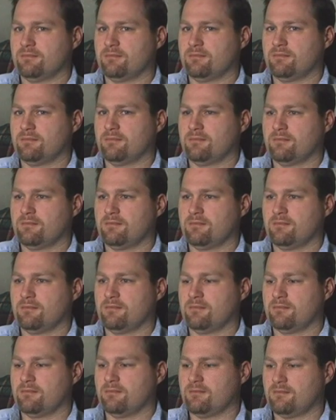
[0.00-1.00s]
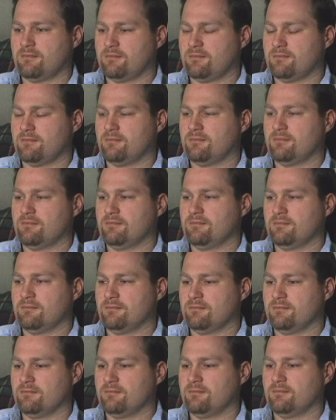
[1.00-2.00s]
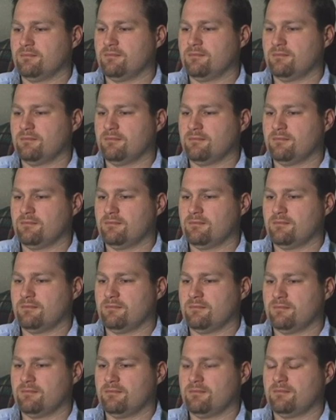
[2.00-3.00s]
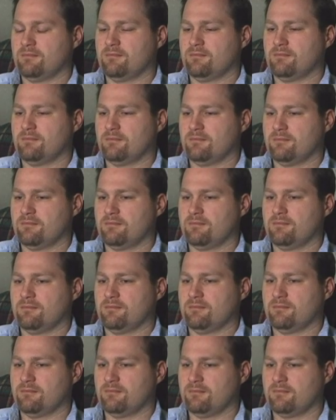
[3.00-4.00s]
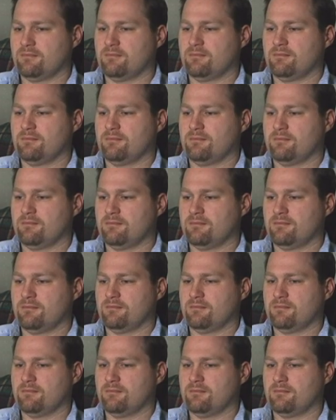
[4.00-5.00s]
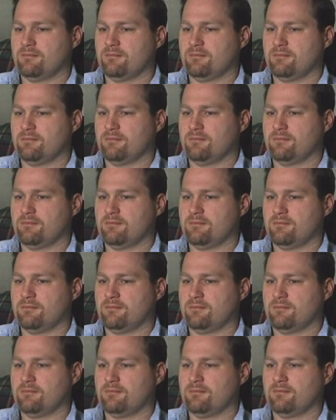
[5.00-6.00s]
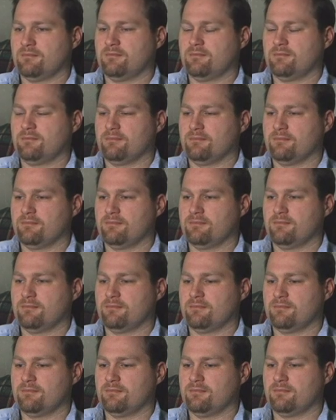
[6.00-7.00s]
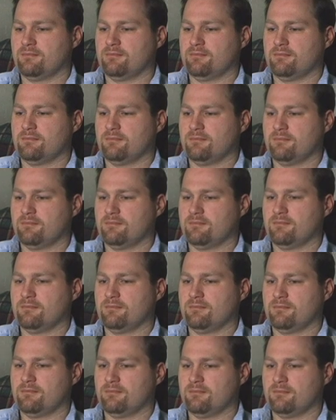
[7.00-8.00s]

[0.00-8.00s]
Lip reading: The person shown says nothing.